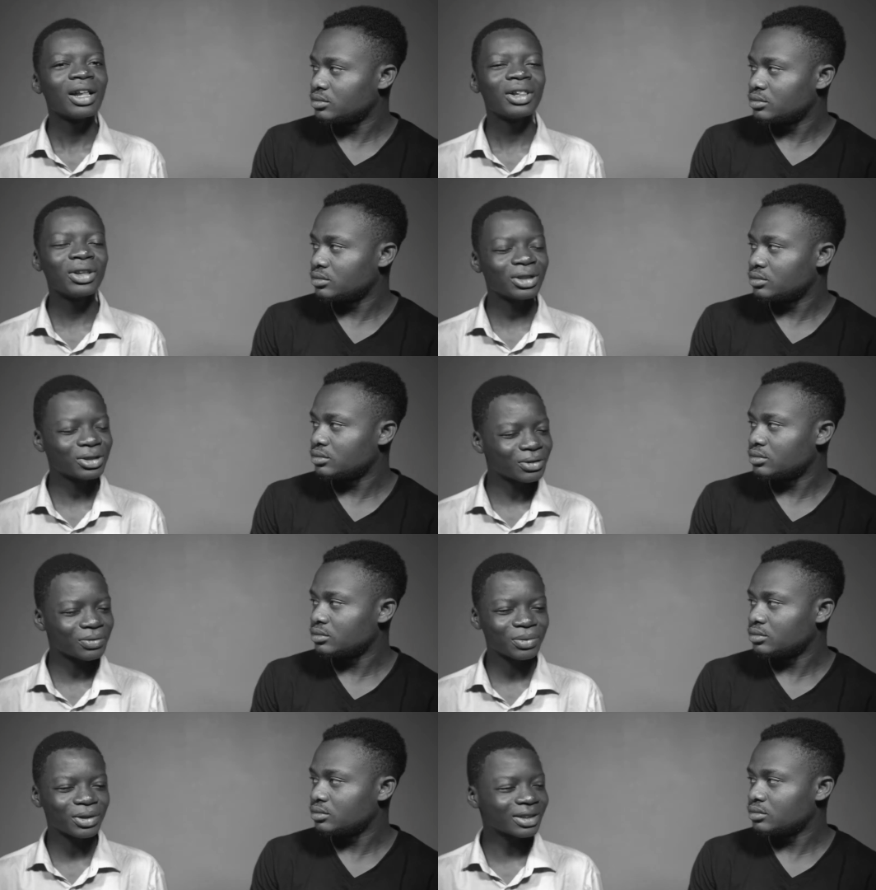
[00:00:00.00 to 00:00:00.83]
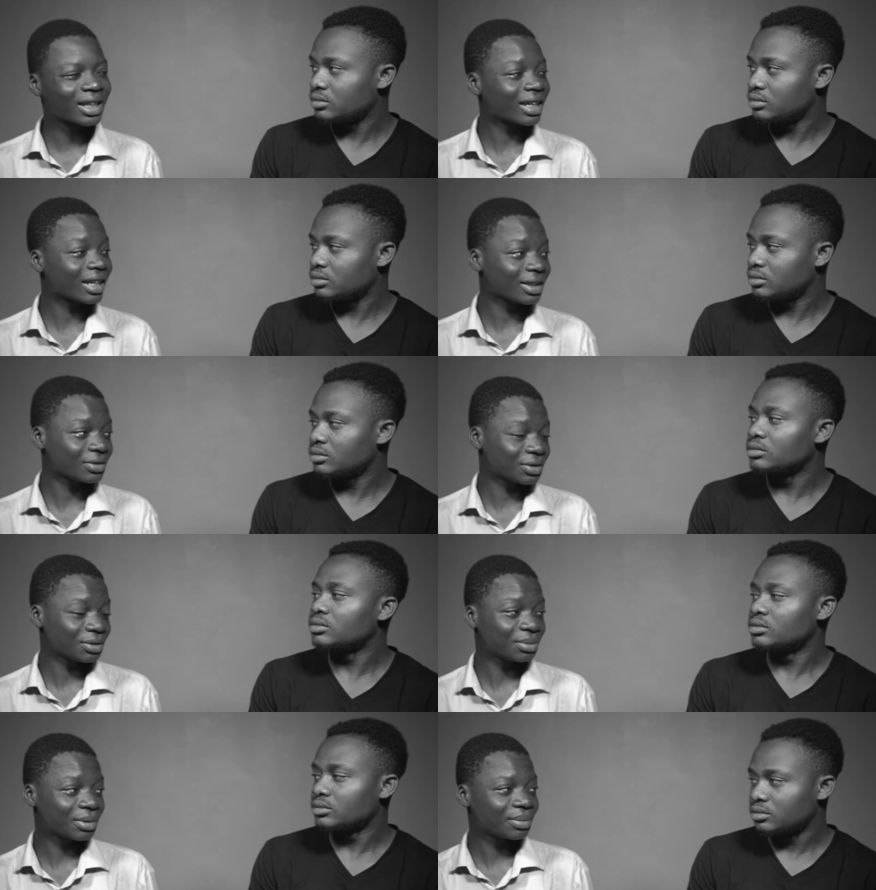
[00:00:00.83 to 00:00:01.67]
Speaker 1: Lots lot of more that I can't even
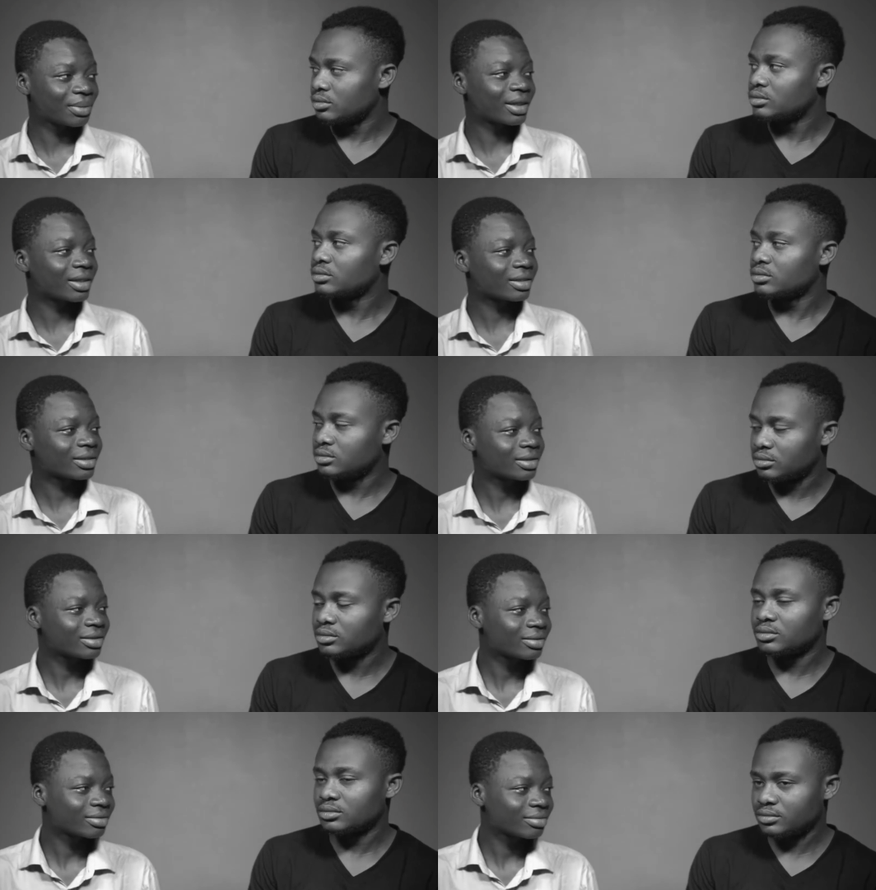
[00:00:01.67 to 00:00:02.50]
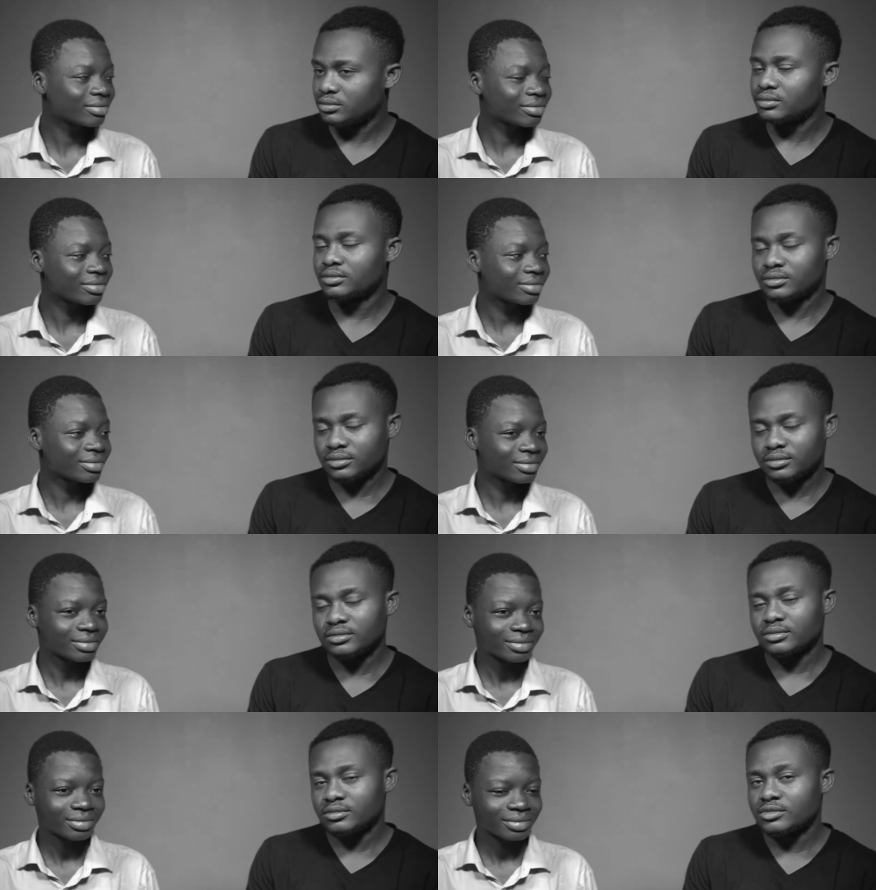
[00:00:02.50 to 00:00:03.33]
remember.
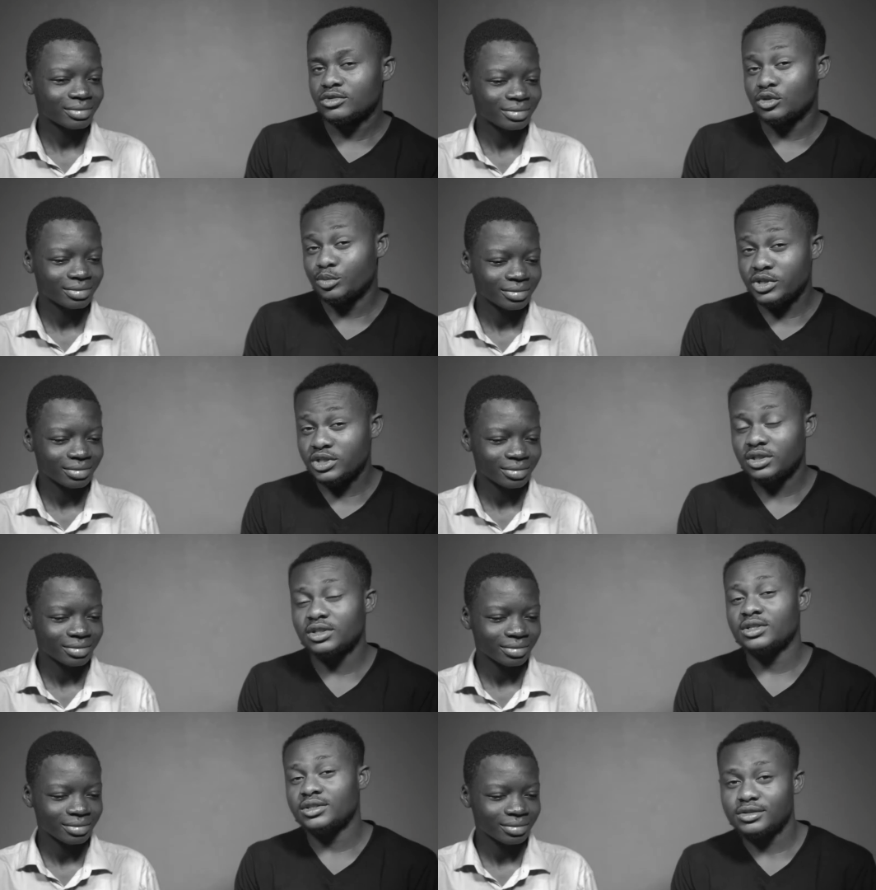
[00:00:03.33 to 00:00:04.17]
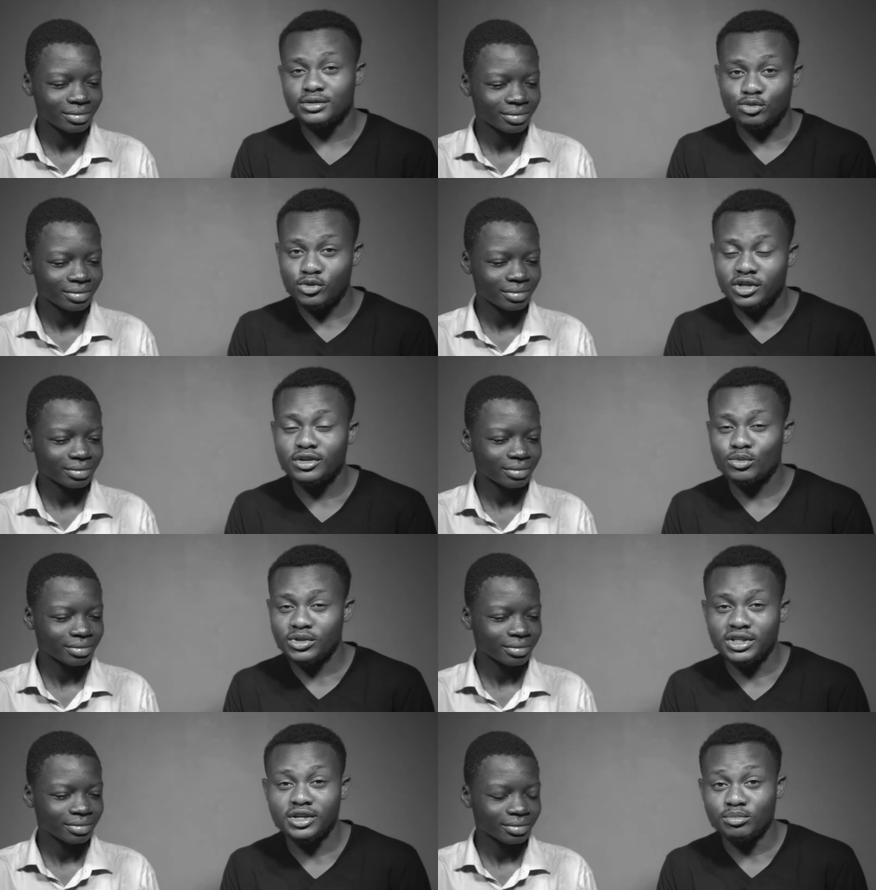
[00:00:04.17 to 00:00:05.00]
Speaker 2: So basically, he's working with
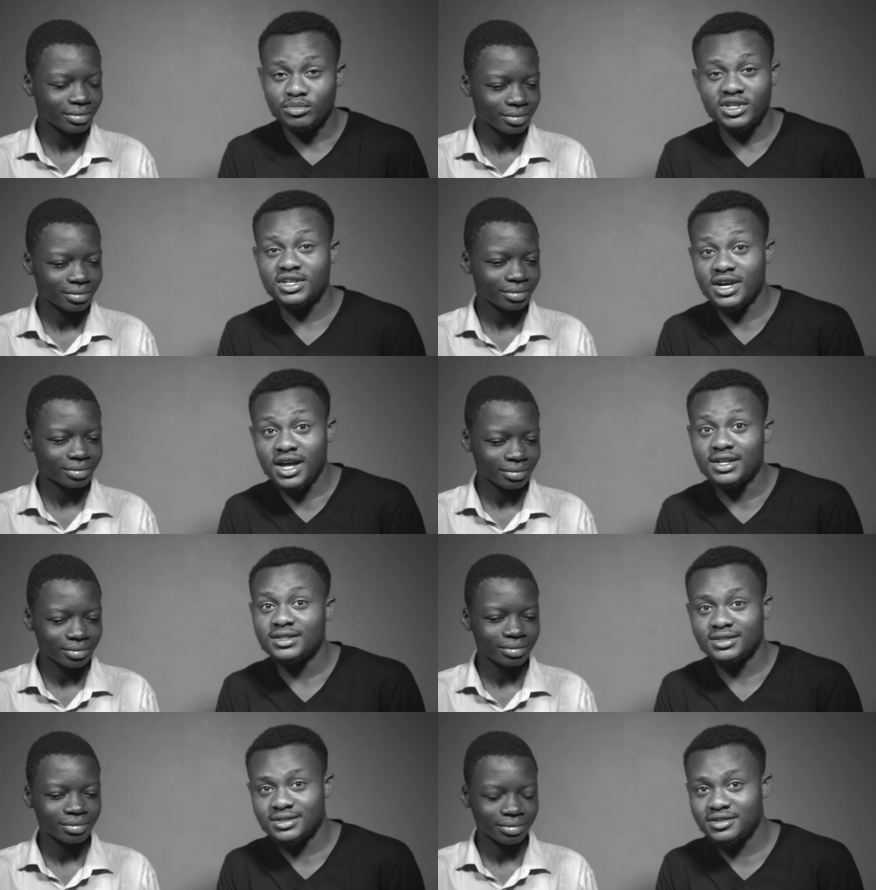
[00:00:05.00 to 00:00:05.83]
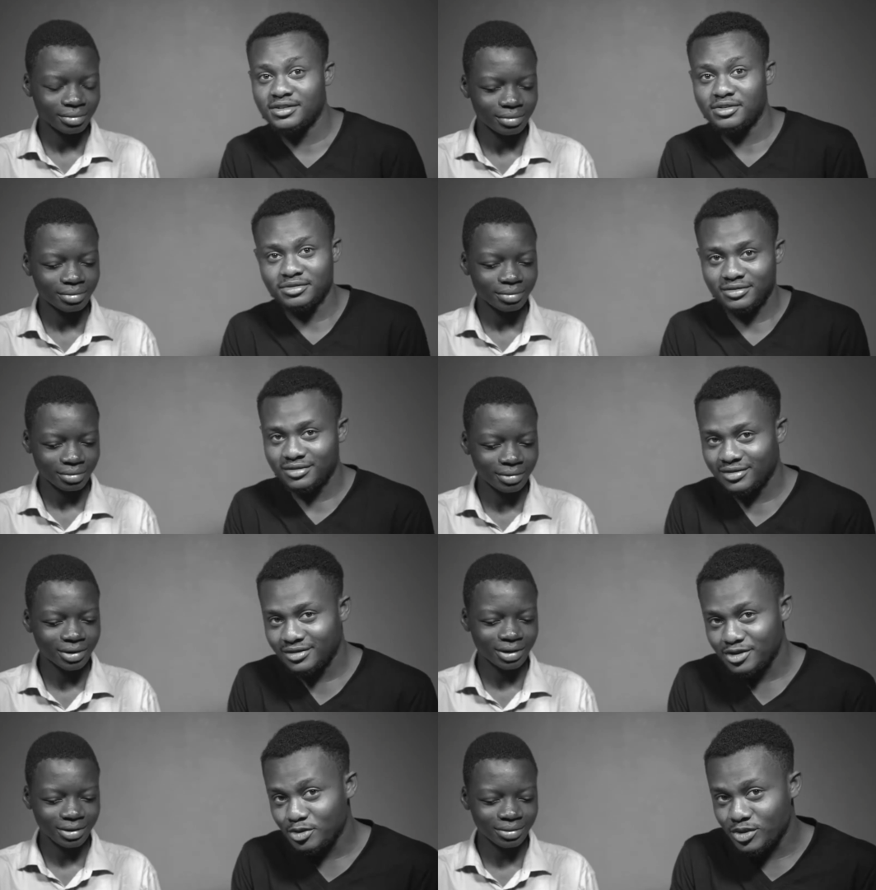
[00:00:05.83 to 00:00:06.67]
them big cats. You know,
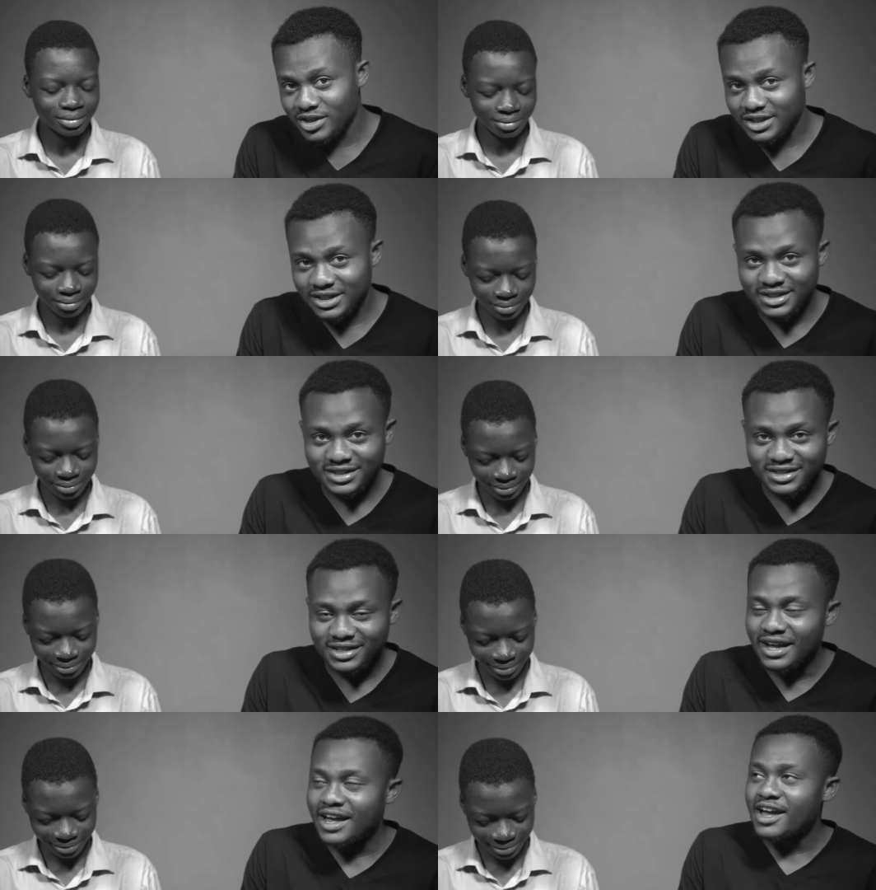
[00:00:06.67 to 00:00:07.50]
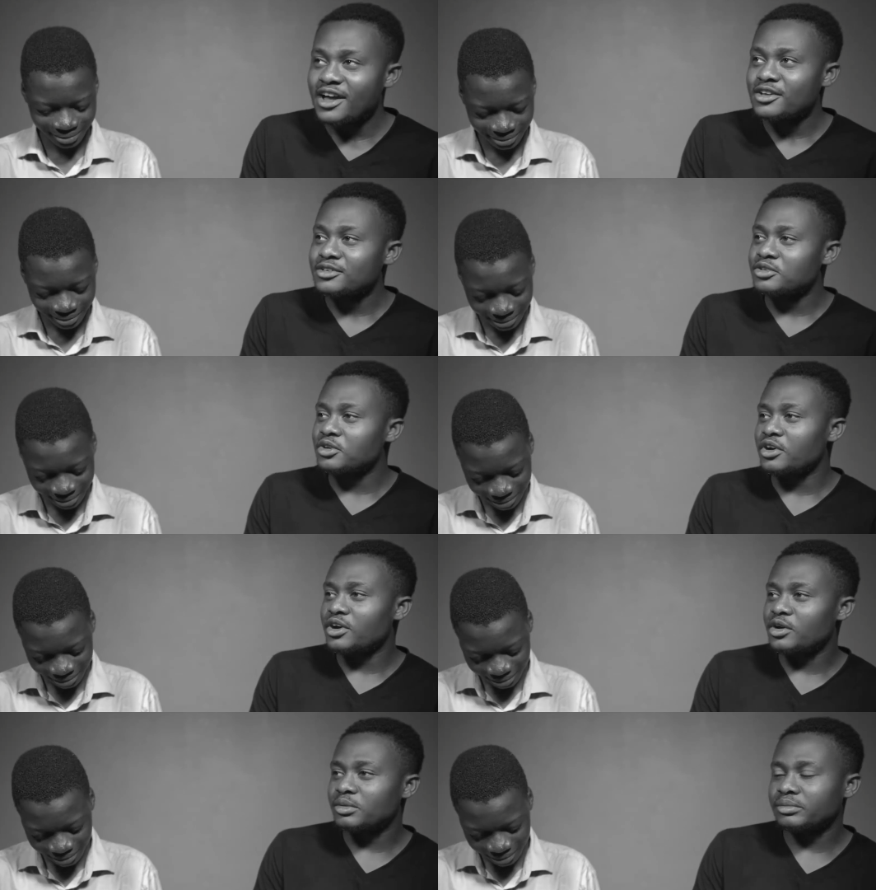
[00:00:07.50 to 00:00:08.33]
you know what it is. So,
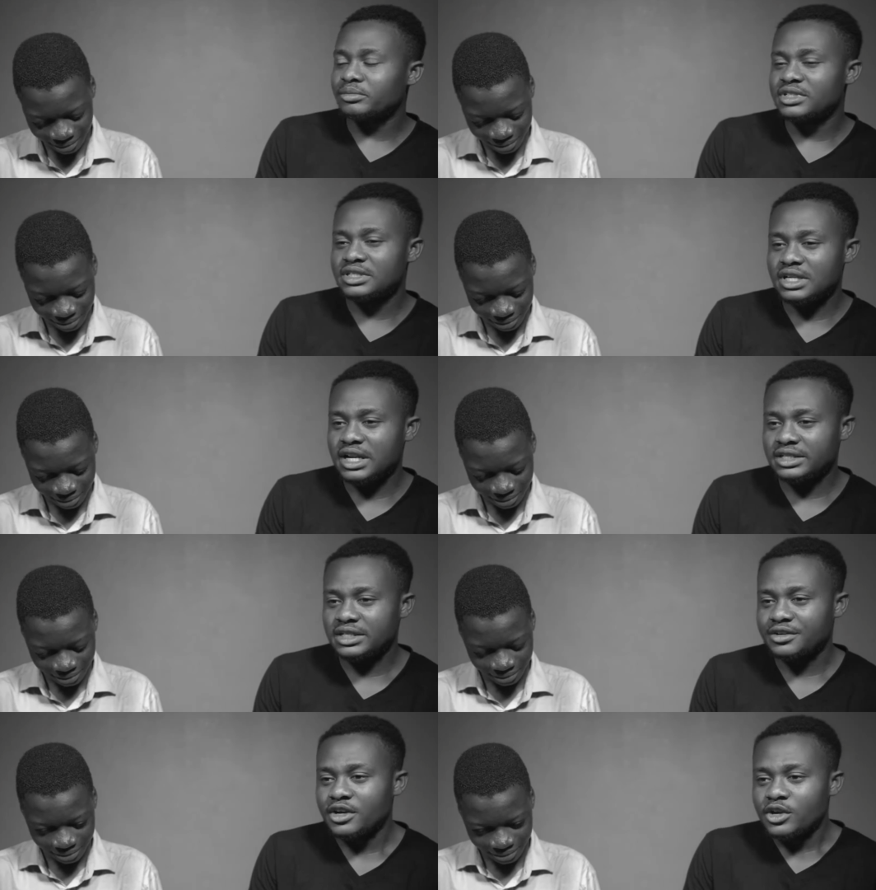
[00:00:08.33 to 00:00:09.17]
um, Mr. Lasher,